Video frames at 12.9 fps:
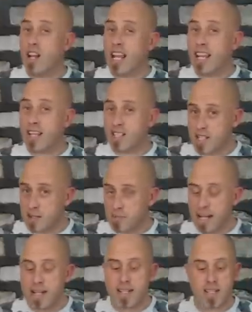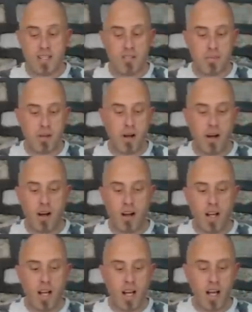expensive part
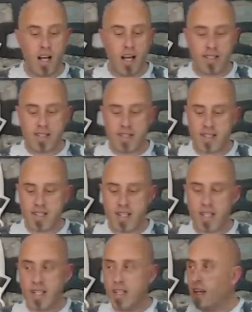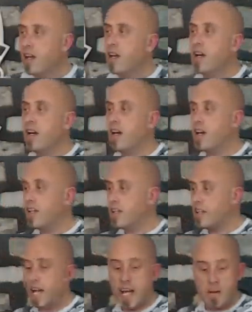to see in
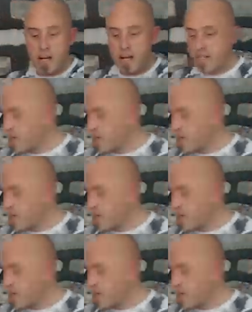there. Anyway, let's